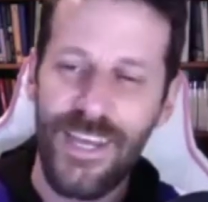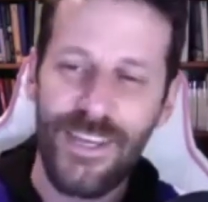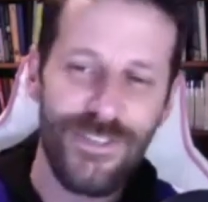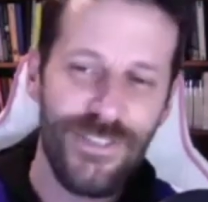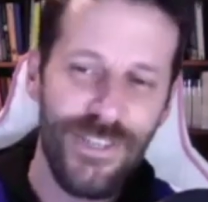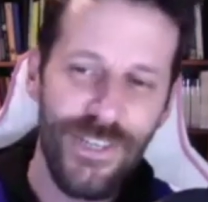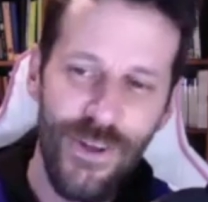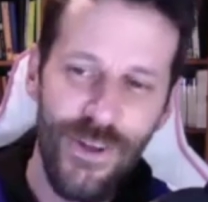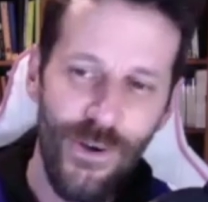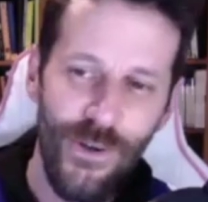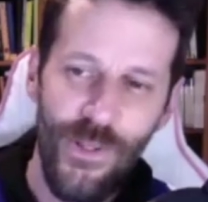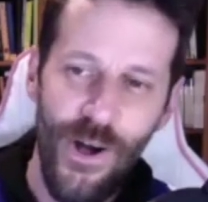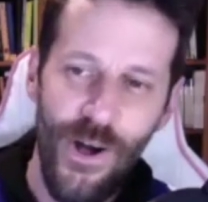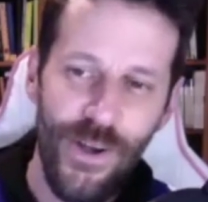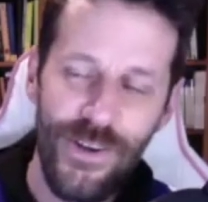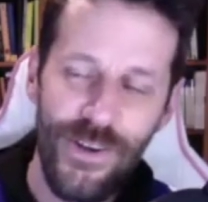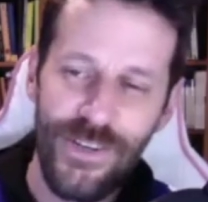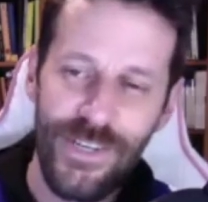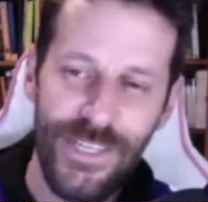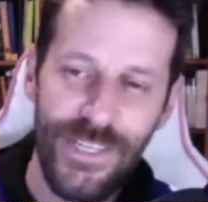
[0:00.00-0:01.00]
she no
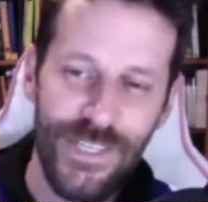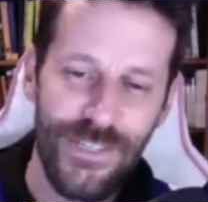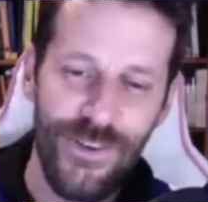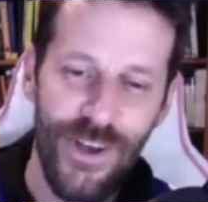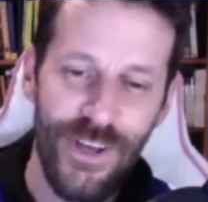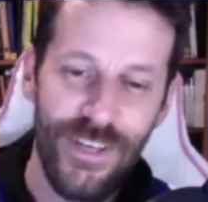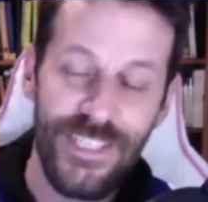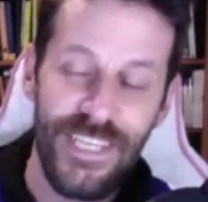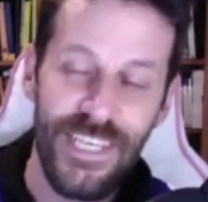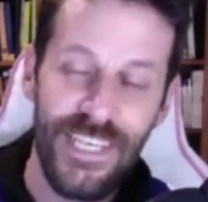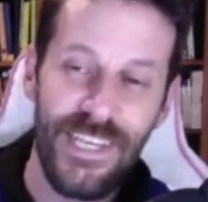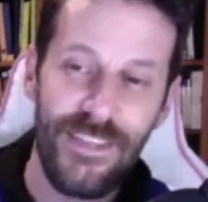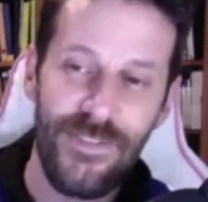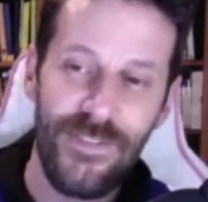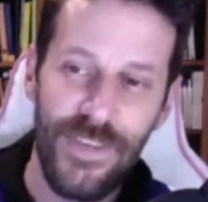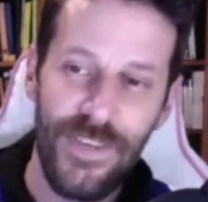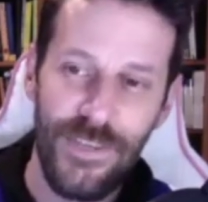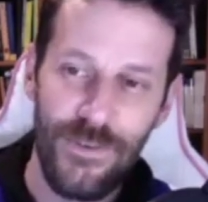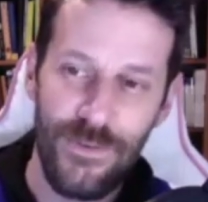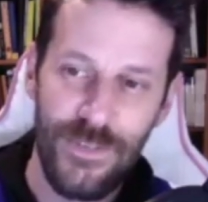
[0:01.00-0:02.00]
longer can trust
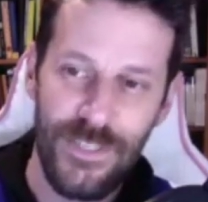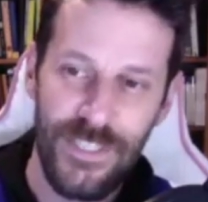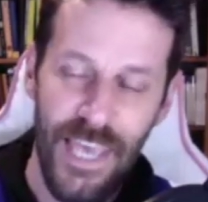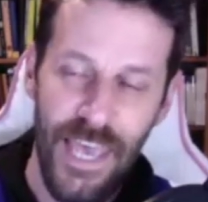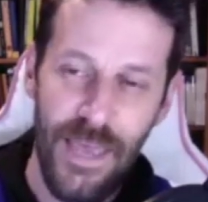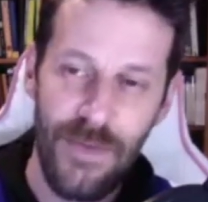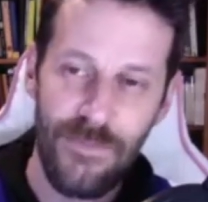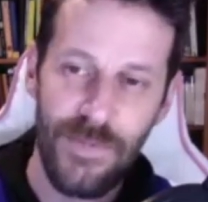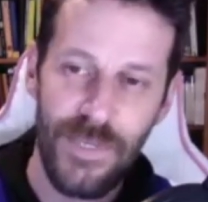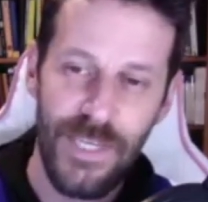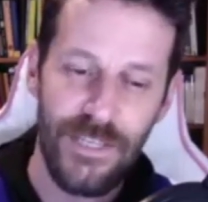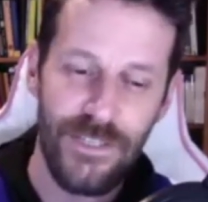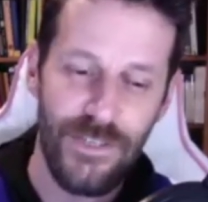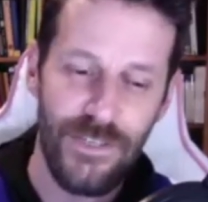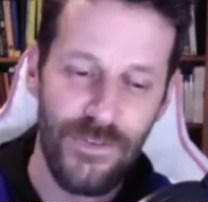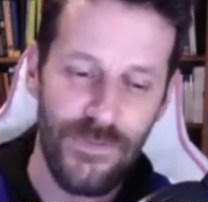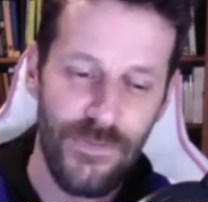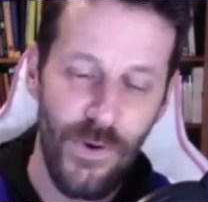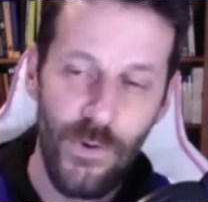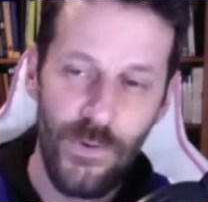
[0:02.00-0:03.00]
anything you say because you're
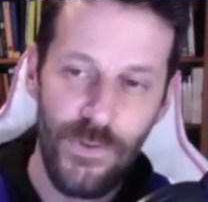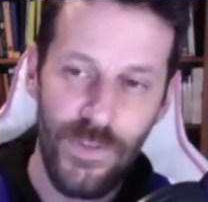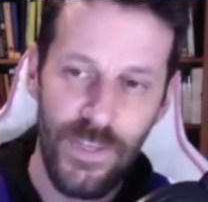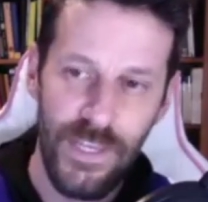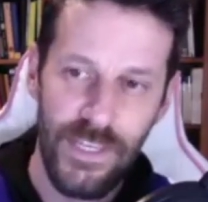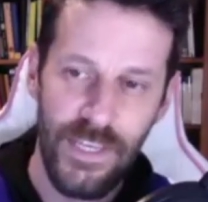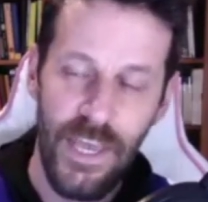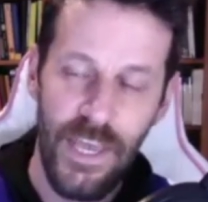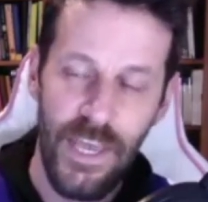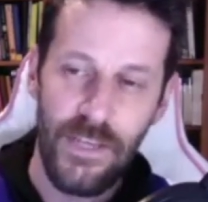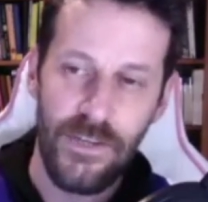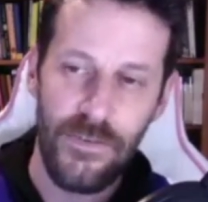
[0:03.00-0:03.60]
folding.